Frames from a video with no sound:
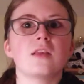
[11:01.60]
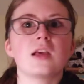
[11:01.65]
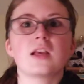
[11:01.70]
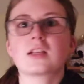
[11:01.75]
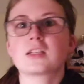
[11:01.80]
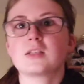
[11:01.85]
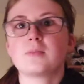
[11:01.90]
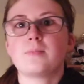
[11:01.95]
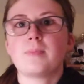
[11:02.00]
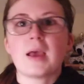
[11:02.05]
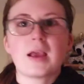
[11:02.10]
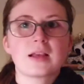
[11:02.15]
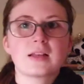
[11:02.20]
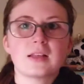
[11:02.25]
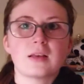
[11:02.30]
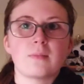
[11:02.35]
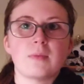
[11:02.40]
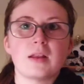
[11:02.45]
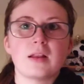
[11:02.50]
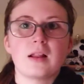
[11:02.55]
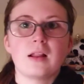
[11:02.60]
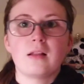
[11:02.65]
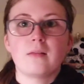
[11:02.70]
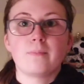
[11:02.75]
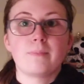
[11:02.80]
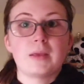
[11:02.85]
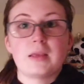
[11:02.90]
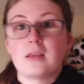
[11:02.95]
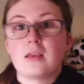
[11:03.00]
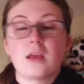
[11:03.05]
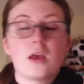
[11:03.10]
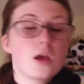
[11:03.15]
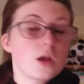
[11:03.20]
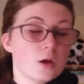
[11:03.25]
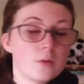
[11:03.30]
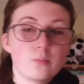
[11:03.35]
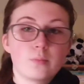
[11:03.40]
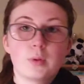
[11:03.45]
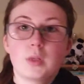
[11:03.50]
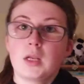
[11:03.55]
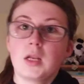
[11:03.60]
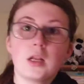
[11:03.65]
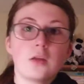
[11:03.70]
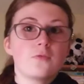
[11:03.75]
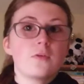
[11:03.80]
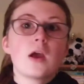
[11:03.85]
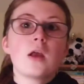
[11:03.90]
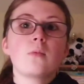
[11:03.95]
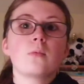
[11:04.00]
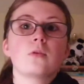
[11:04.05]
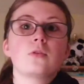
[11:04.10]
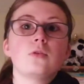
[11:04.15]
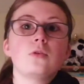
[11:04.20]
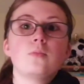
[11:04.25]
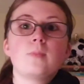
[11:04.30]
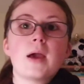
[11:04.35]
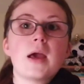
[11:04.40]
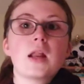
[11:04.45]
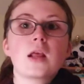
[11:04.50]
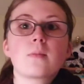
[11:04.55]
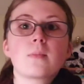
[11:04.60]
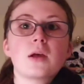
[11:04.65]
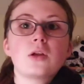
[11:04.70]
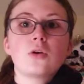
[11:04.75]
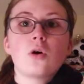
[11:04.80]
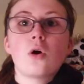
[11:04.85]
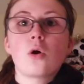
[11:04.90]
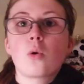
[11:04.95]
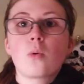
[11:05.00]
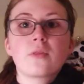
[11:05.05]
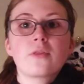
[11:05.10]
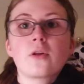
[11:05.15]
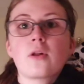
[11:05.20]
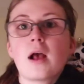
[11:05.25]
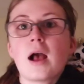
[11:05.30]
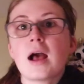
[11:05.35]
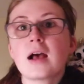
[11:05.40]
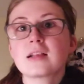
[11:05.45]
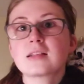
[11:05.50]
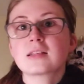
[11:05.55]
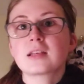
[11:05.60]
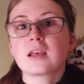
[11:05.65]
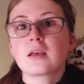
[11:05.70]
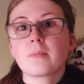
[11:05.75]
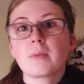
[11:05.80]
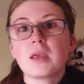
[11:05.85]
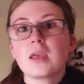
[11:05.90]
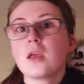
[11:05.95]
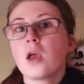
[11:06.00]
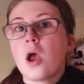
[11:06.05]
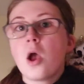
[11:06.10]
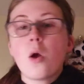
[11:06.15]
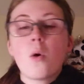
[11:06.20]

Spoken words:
expecting me to be completely fine with you petting my dog without asking me,